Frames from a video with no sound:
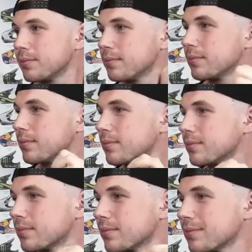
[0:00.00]

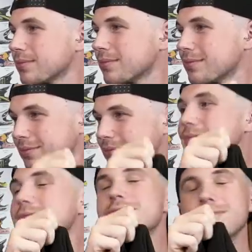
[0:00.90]

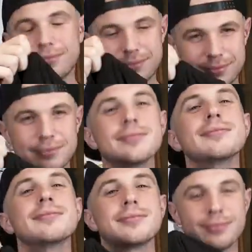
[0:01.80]

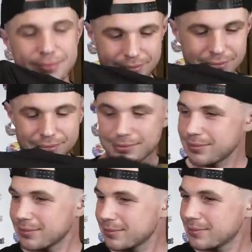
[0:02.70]

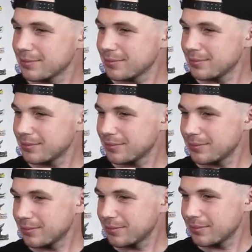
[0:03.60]

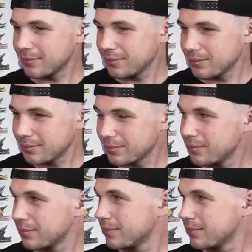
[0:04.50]
The person shown says nothing.